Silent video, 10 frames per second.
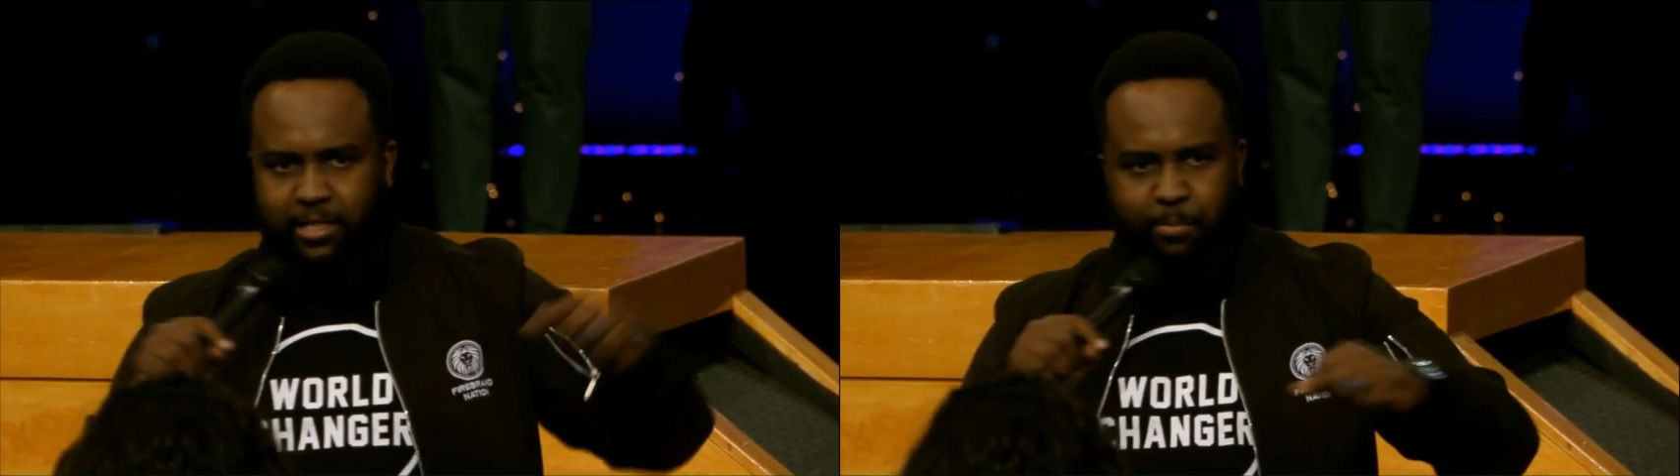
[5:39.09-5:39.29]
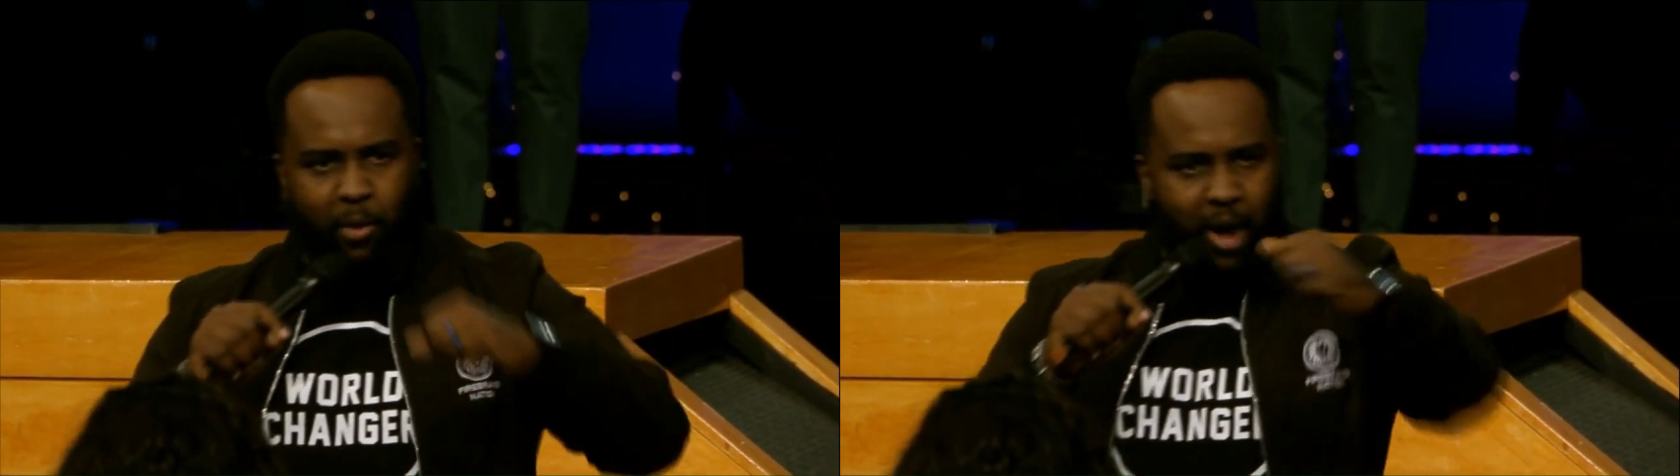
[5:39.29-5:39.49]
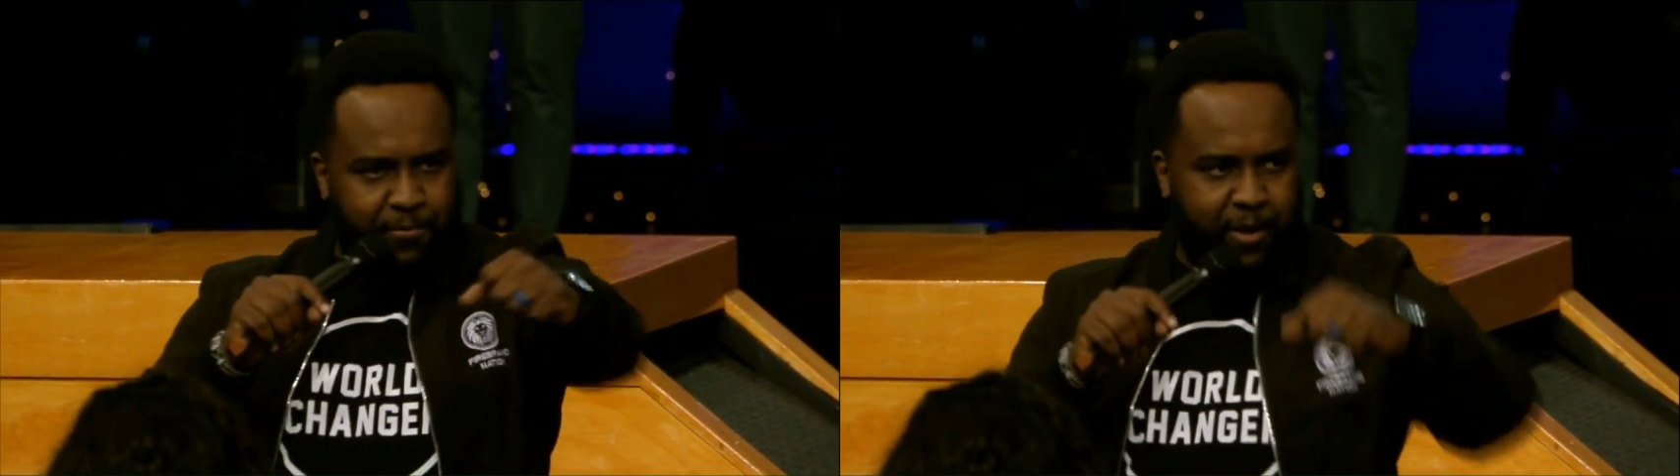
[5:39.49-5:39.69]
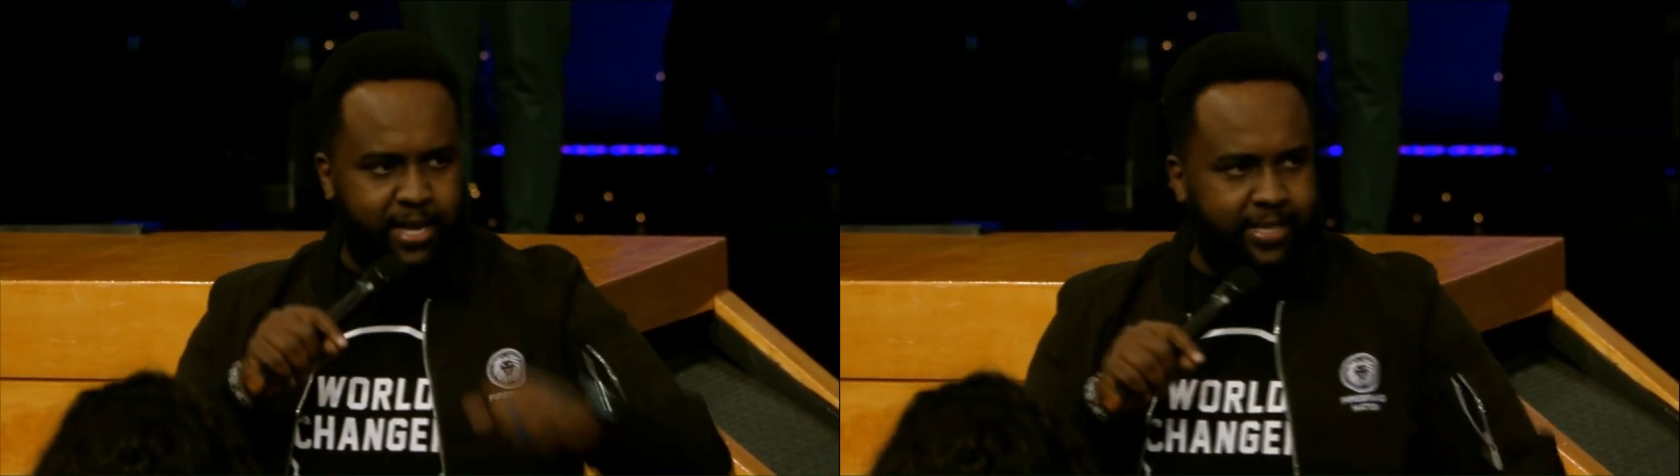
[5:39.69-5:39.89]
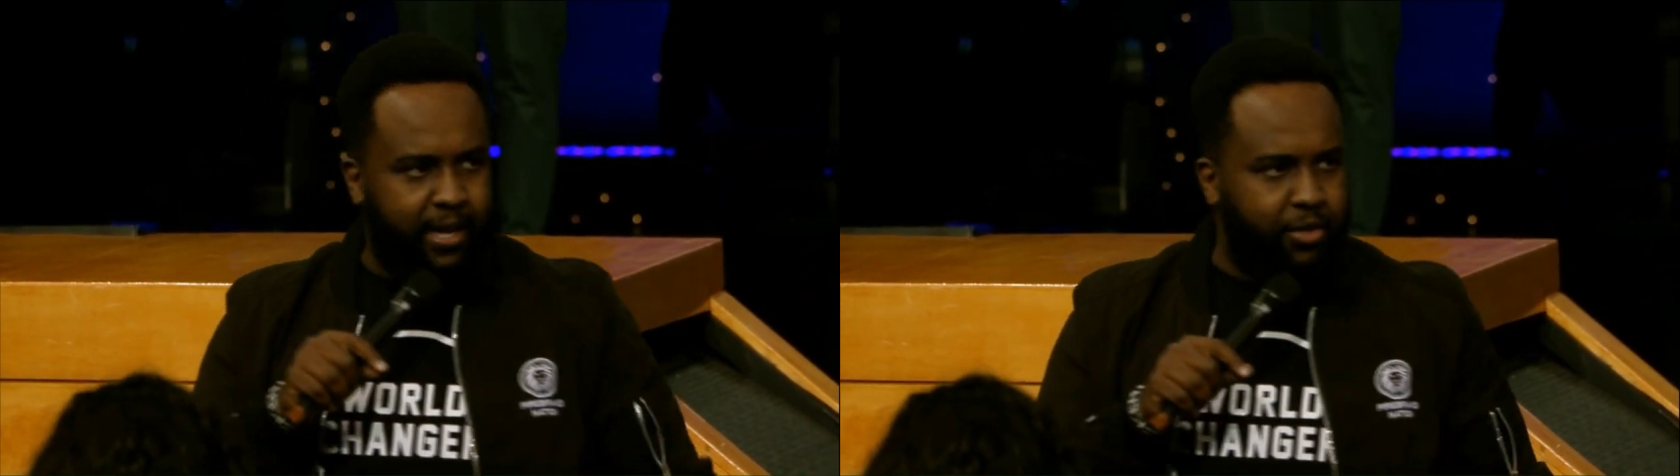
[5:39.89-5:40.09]
My wife can
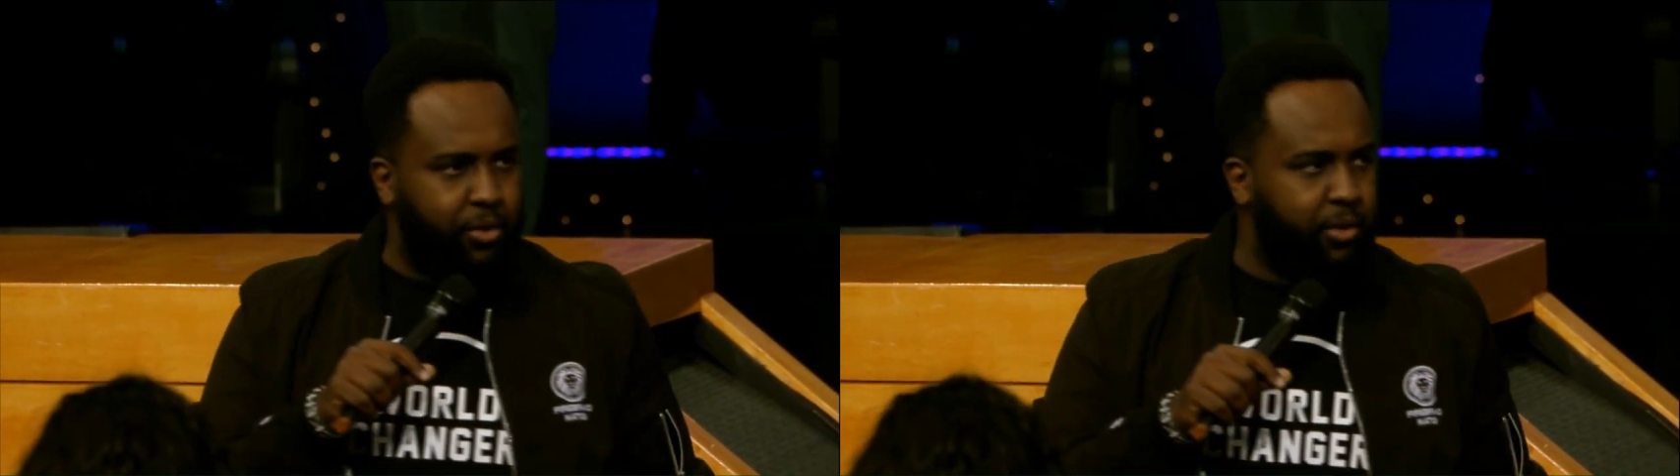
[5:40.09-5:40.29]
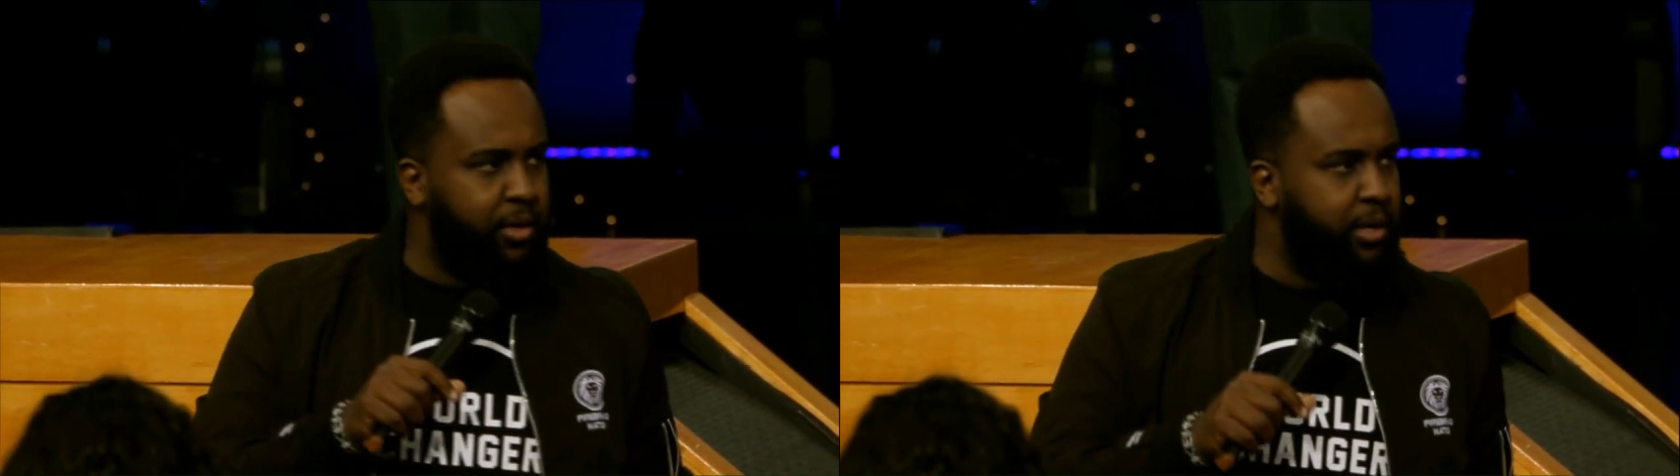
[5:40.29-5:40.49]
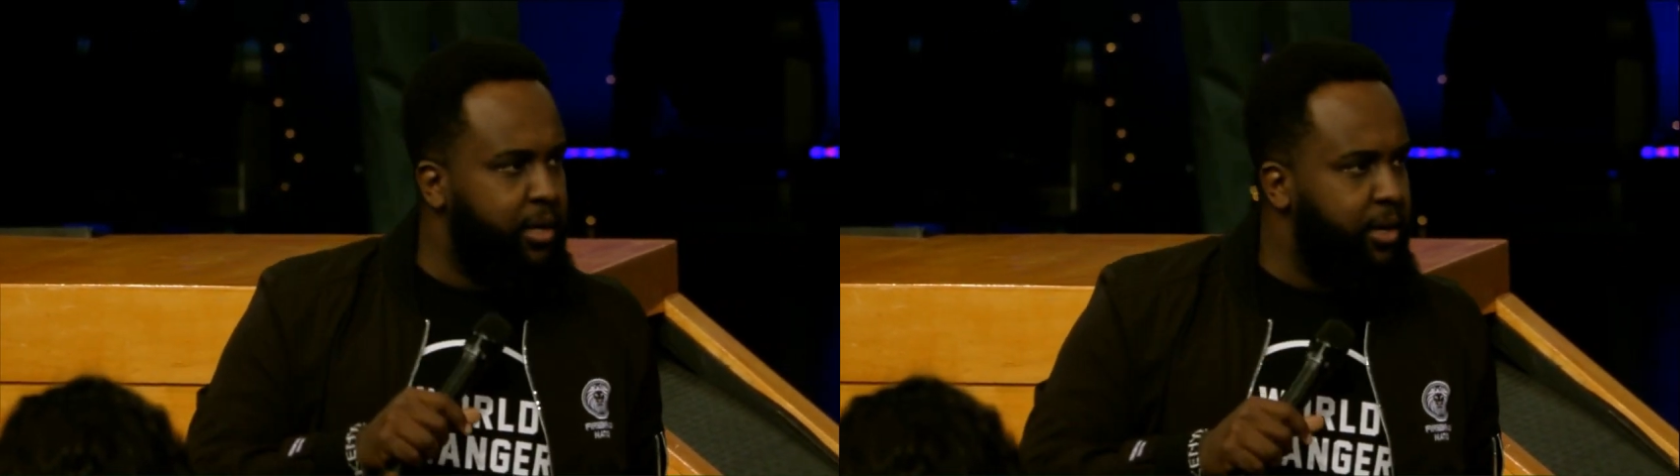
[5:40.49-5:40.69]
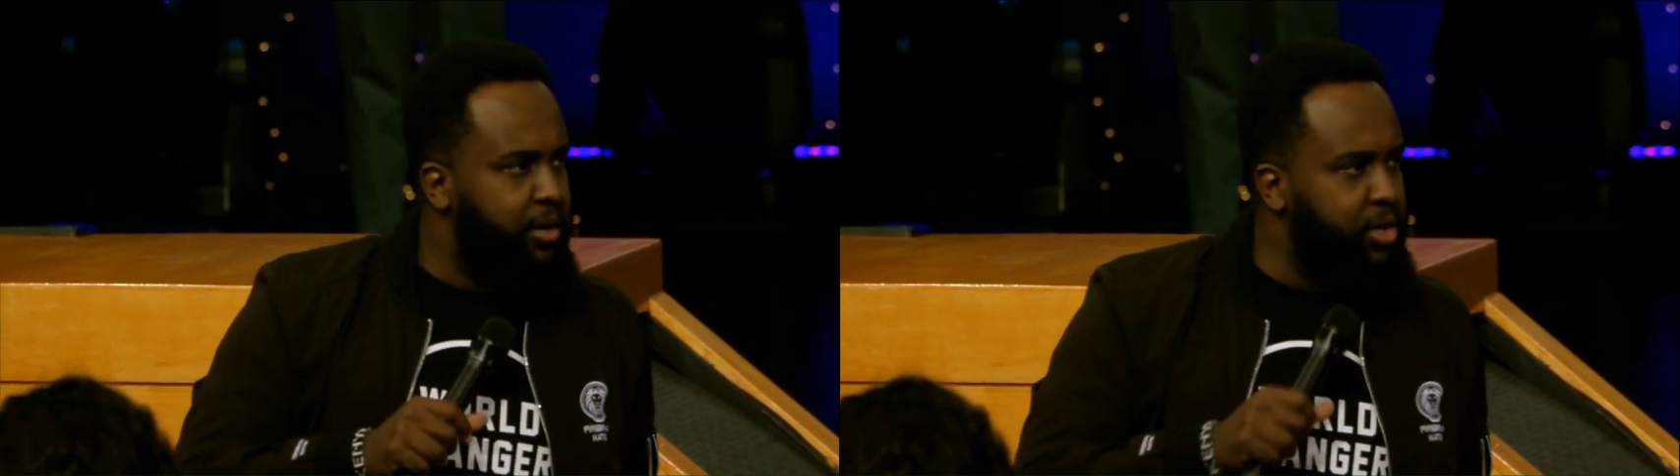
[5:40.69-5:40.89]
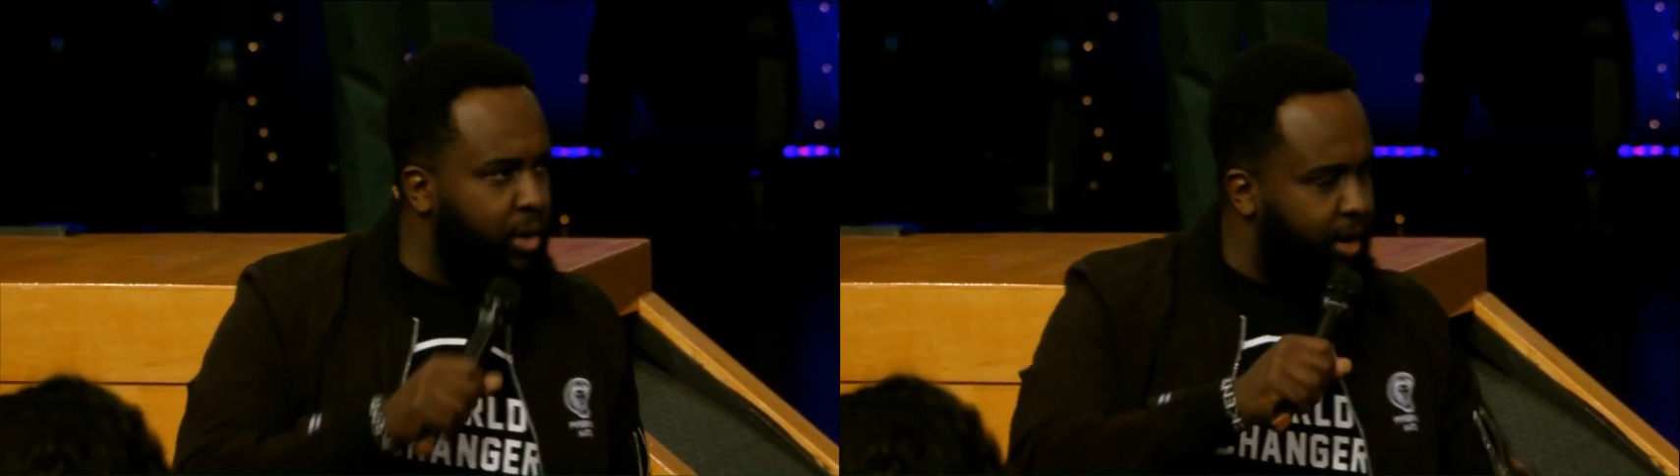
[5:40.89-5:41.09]
tell you
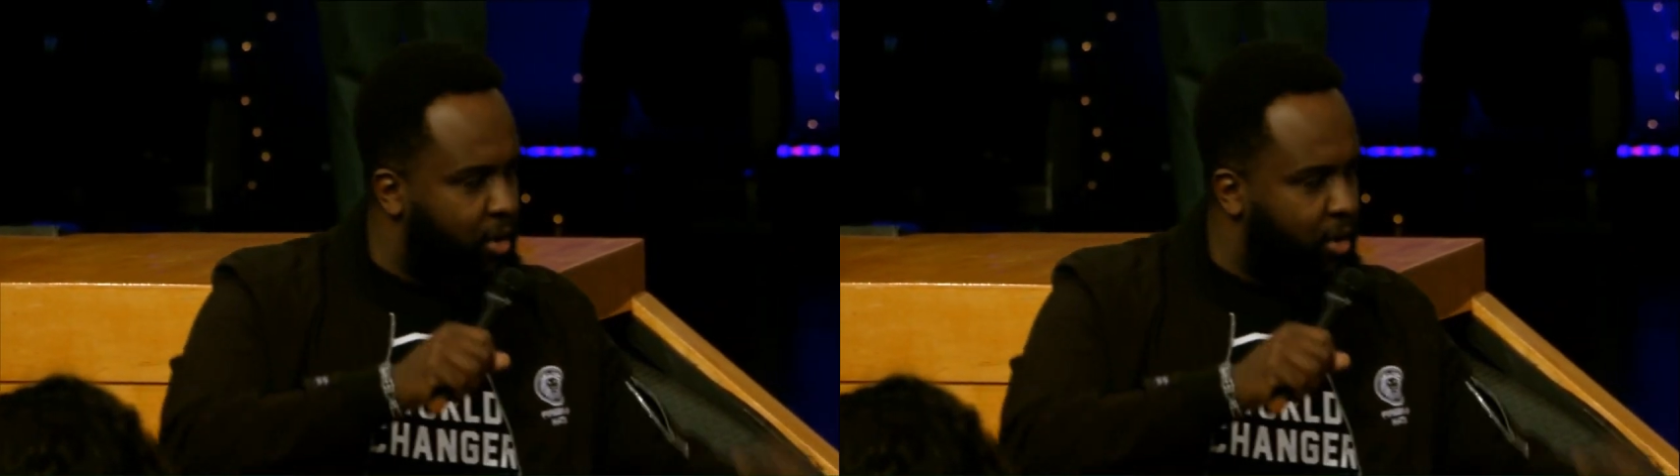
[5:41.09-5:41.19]
during